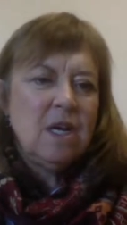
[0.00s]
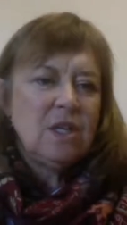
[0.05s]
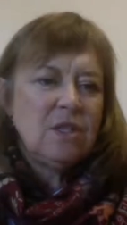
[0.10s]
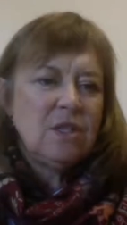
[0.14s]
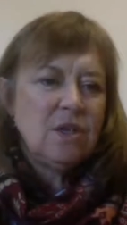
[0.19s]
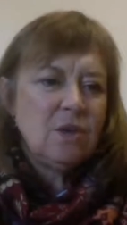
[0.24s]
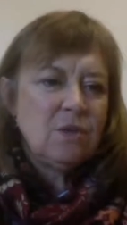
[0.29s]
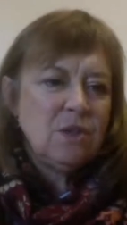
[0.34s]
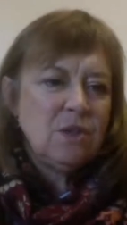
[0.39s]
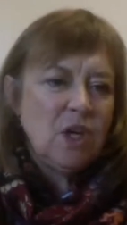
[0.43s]

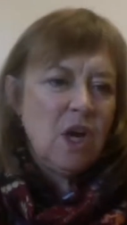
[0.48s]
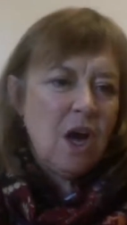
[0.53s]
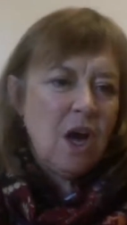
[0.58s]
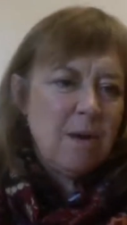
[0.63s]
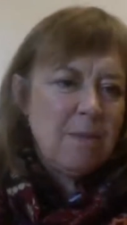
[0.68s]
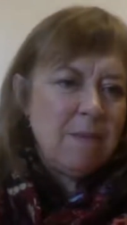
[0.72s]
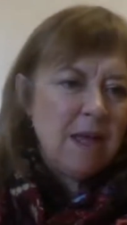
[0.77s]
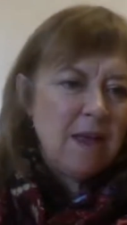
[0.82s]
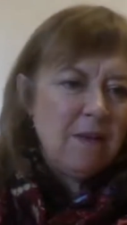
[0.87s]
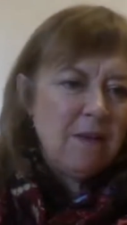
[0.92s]
So
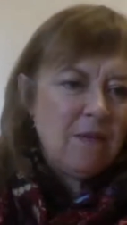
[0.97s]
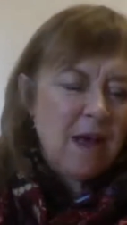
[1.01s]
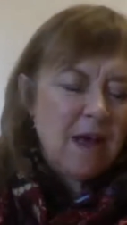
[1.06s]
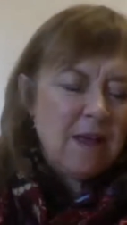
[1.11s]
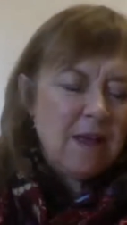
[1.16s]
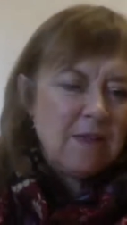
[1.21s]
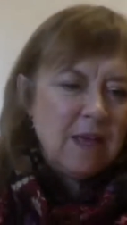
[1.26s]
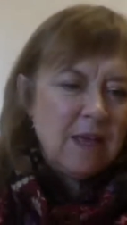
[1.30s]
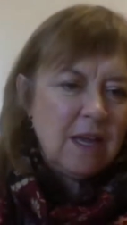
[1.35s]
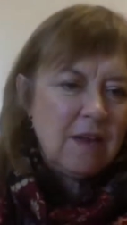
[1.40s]
Tom,
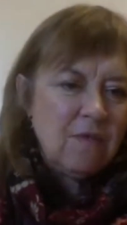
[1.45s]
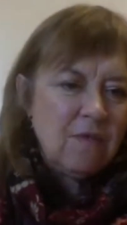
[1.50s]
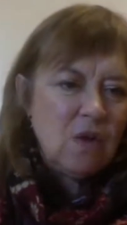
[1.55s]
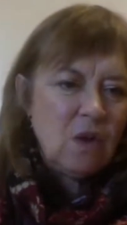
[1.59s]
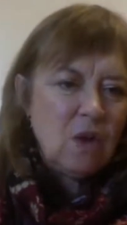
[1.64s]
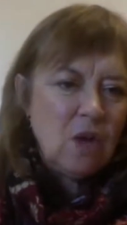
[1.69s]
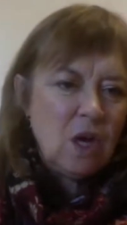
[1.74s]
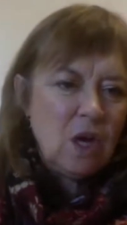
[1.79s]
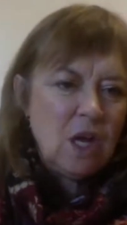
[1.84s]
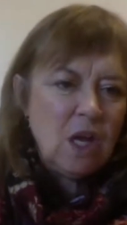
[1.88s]
if
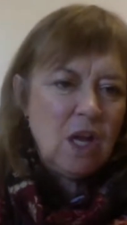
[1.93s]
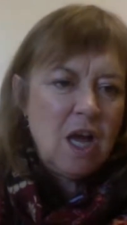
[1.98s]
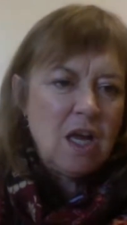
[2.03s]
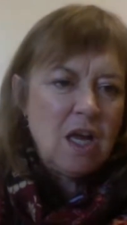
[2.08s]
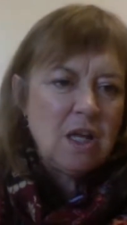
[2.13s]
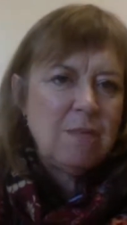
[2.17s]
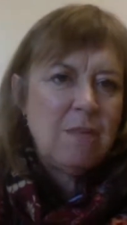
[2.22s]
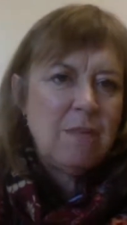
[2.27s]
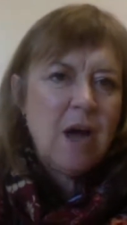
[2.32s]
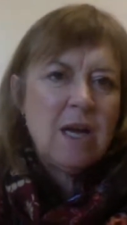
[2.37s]
you look
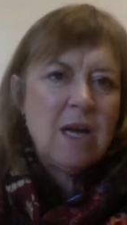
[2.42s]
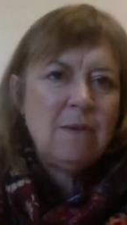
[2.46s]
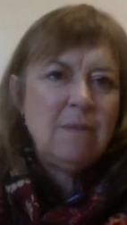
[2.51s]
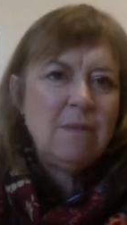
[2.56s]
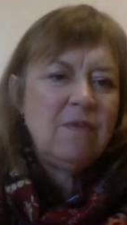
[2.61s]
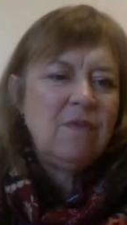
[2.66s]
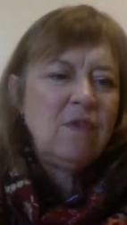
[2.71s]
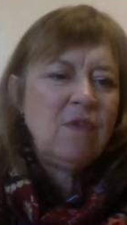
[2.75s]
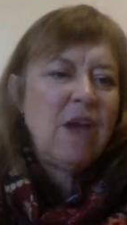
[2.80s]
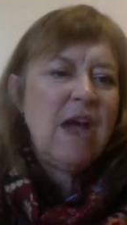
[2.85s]
along the
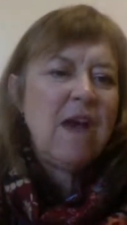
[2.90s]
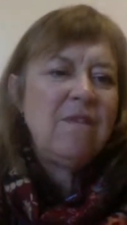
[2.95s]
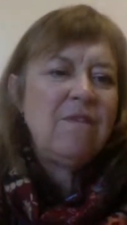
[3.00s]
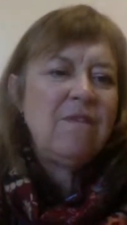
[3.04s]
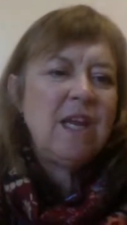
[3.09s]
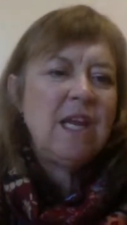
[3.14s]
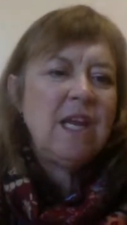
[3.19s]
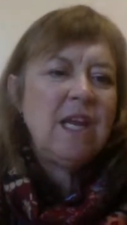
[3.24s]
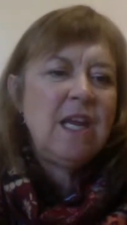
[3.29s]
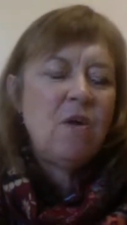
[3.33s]
bottom, if you have
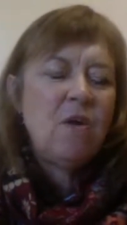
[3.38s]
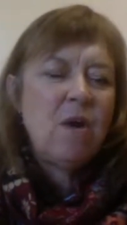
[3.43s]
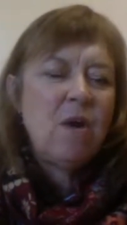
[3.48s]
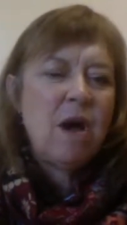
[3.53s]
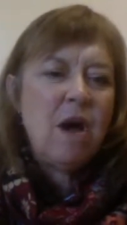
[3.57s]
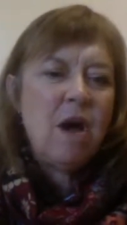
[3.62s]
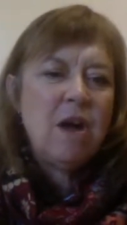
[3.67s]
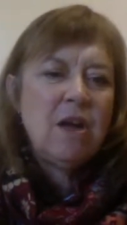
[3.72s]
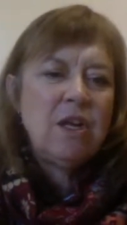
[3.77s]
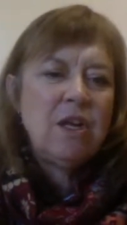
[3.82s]
video
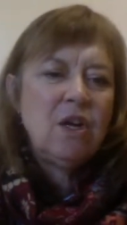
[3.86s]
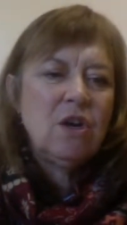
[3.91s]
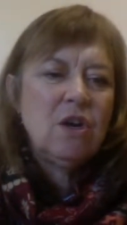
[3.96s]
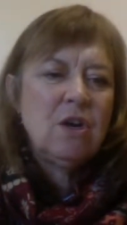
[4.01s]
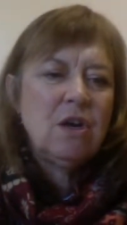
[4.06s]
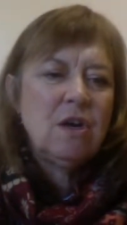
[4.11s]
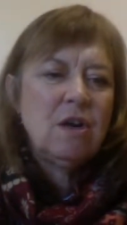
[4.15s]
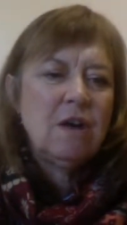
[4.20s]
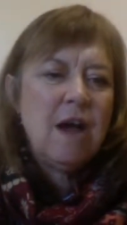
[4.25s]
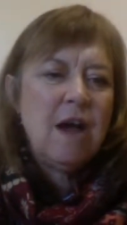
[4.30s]
on
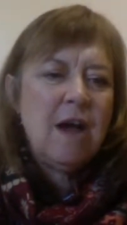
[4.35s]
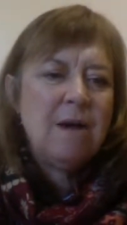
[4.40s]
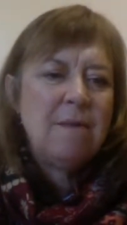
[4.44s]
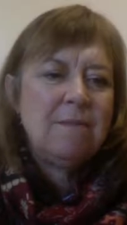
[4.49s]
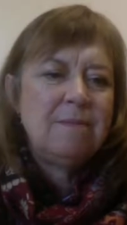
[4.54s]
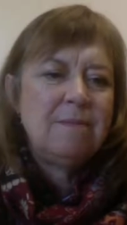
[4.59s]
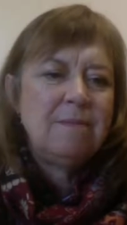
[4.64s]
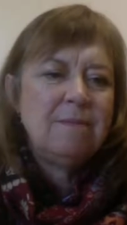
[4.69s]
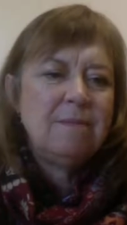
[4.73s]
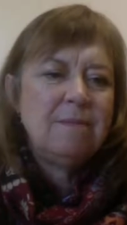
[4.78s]
your
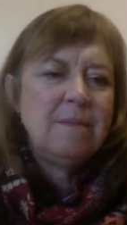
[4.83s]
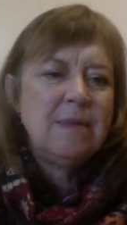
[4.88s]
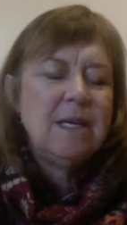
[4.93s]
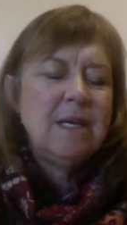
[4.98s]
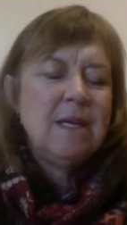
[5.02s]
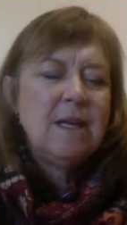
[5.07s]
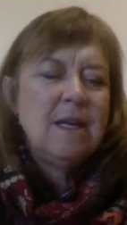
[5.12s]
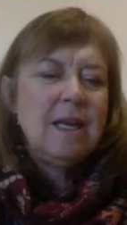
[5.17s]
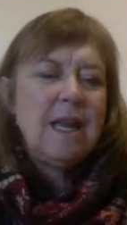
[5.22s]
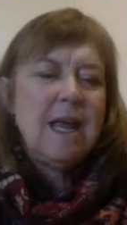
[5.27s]

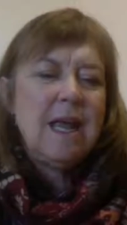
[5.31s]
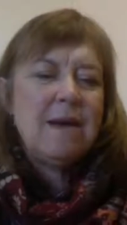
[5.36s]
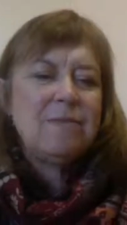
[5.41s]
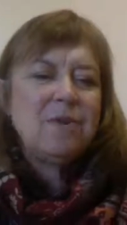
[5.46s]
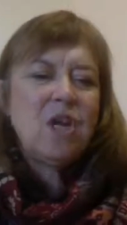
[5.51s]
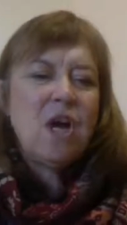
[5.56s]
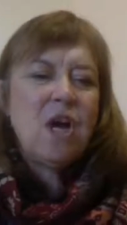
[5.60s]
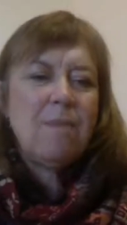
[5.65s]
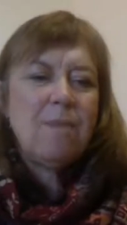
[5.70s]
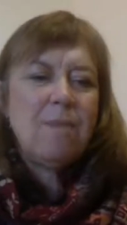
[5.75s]

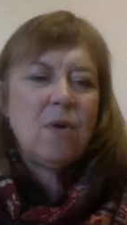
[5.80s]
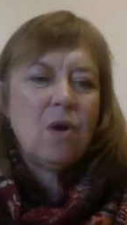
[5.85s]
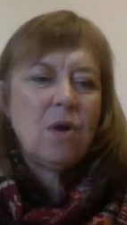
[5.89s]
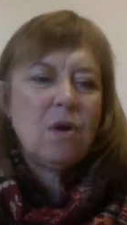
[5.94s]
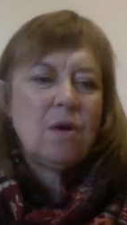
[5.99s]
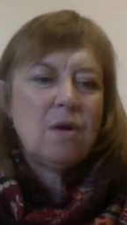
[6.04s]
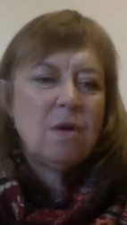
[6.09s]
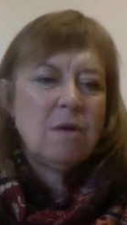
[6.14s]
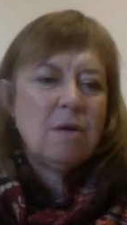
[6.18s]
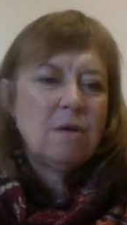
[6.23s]
laptop
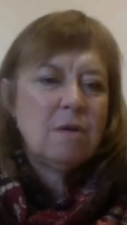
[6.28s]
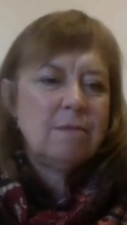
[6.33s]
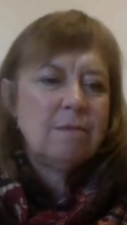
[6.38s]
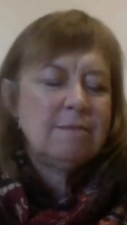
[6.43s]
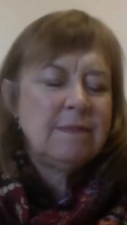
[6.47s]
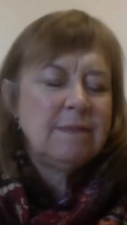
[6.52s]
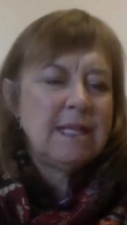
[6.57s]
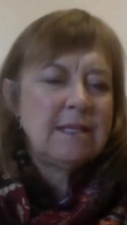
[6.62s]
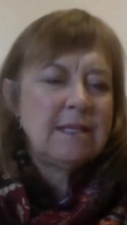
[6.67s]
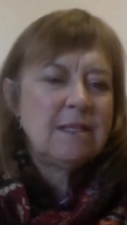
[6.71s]

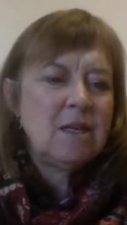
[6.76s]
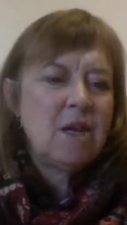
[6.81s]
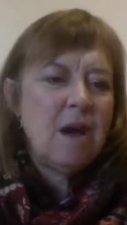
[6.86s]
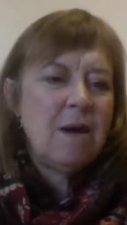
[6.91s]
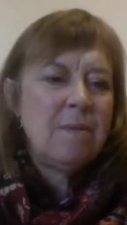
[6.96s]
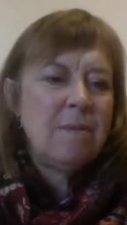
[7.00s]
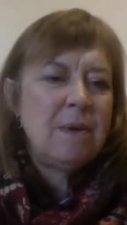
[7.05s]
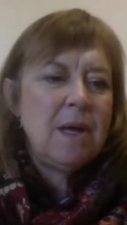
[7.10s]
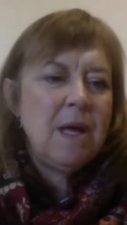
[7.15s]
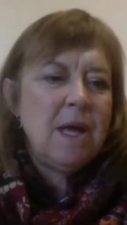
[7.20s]
or
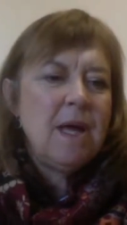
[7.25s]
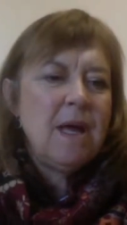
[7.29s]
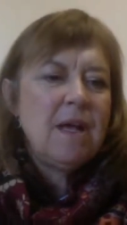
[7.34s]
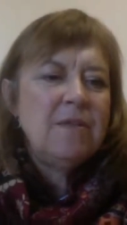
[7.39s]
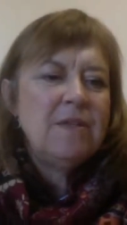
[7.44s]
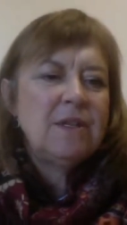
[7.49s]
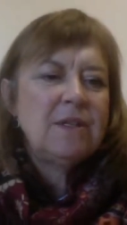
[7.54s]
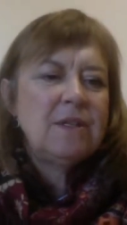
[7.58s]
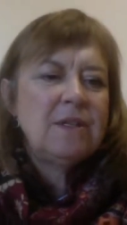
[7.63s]
desktop, there's